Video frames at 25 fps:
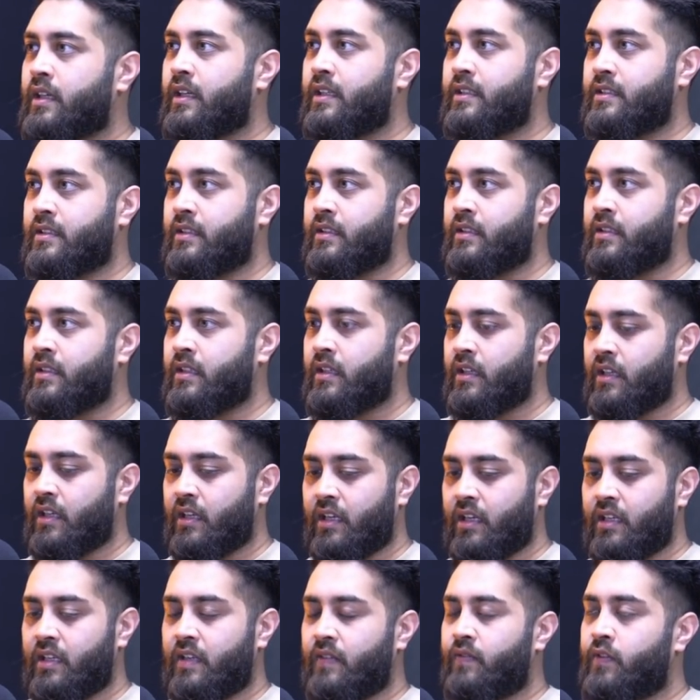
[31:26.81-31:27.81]
is an
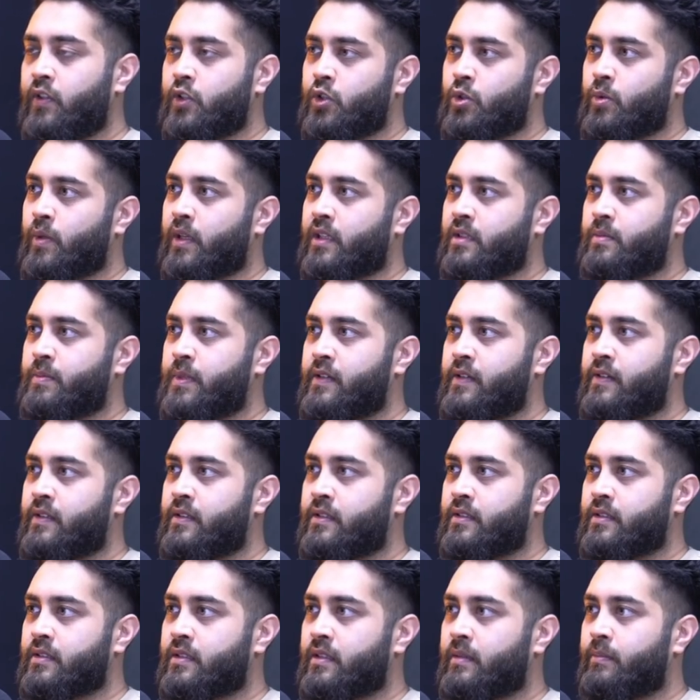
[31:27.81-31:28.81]
individual
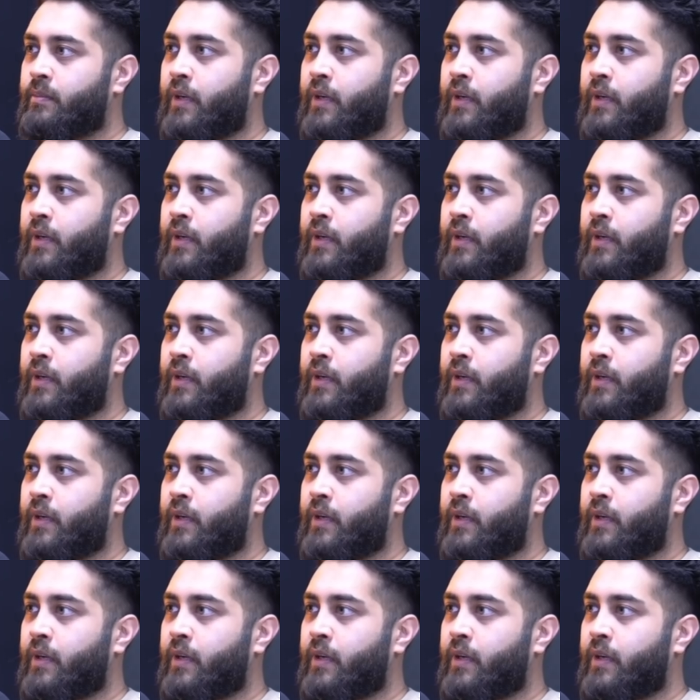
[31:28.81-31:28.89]
experience.